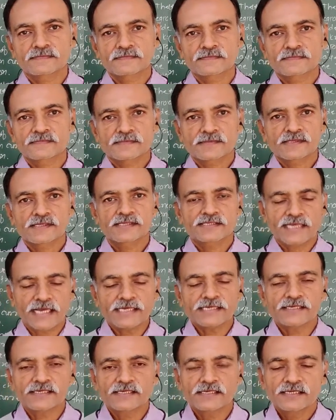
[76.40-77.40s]
Right?
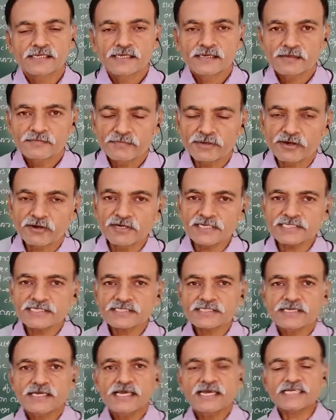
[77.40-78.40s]
Because
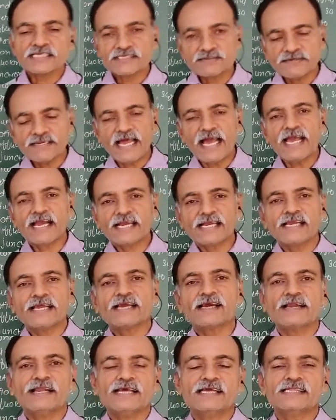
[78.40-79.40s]
as we directly
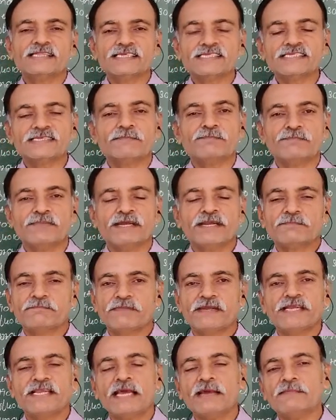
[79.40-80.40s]
connect the separate
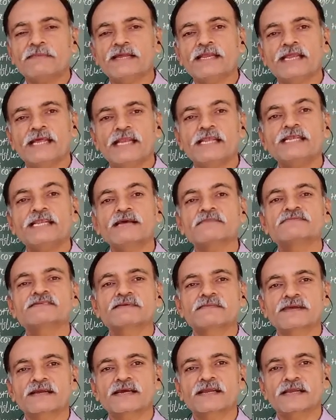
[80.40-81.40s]
P-type and N-type
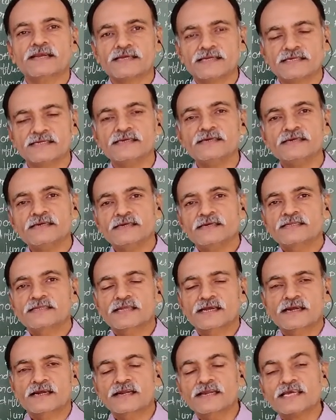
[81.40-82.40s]
semiconductor, the
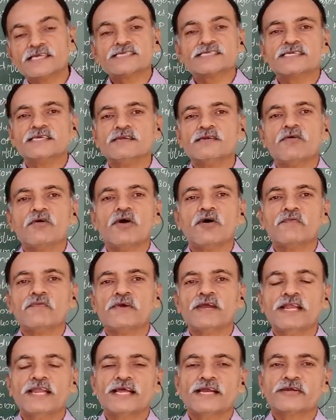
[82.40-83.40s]
conduction of
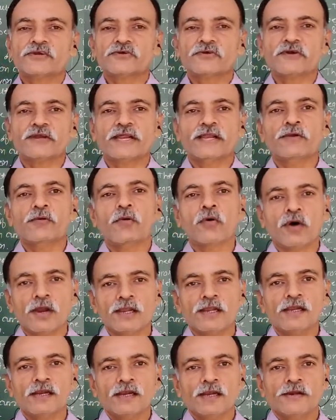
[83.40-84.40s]
electron and
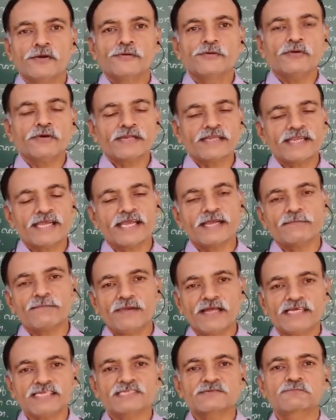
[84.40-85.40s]
hole not take place
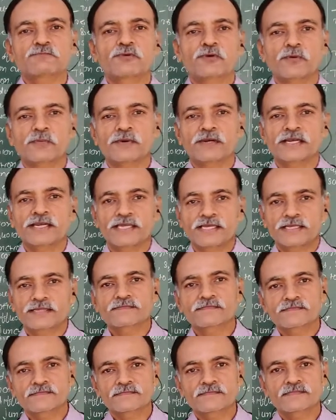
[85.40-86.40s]
properly.
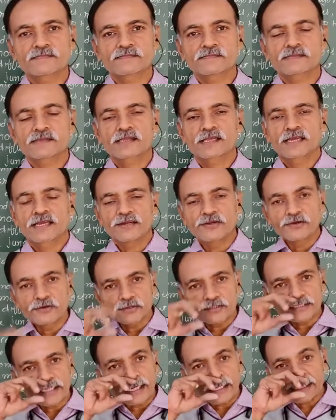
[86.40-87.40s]
Due to that
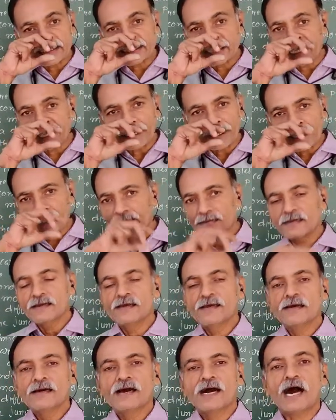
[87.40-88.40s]
reason,
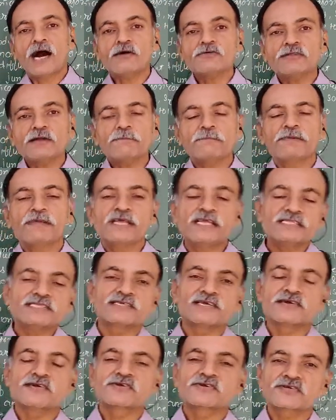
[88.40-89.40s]
how the PN
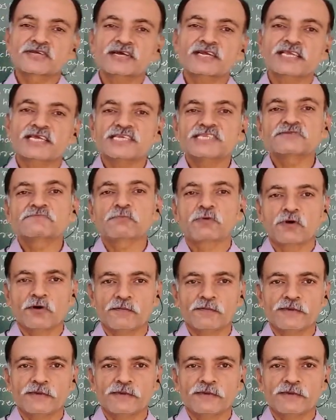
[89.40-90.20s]
junction is formed.